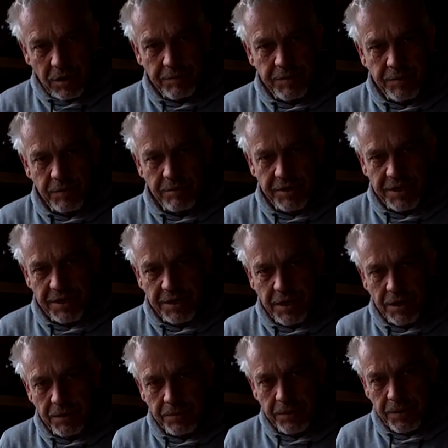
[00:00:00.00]
a lot of you already
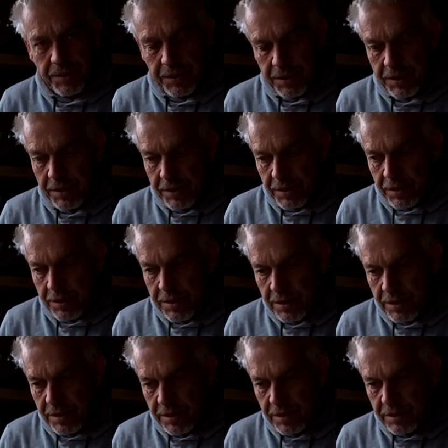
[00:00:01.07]
know
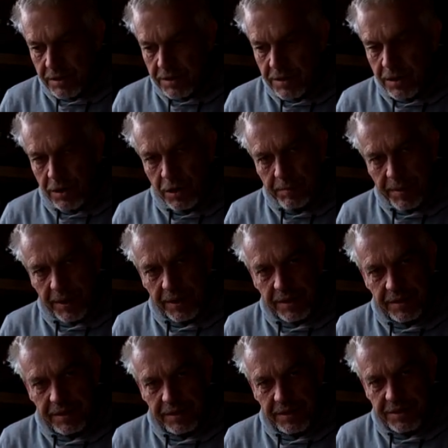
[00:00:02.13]
that
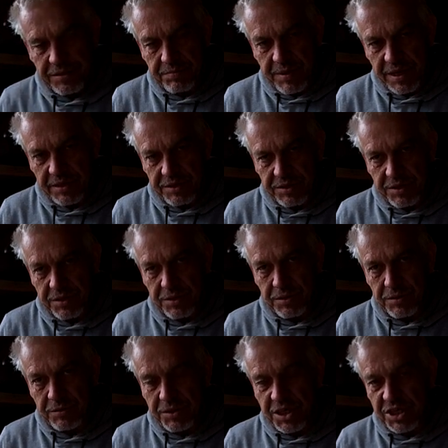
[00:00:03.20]
copper is meant
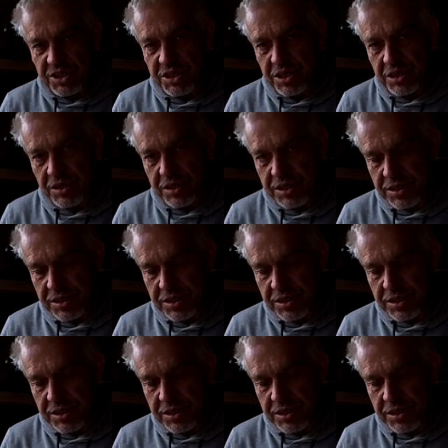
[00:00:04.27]
to deter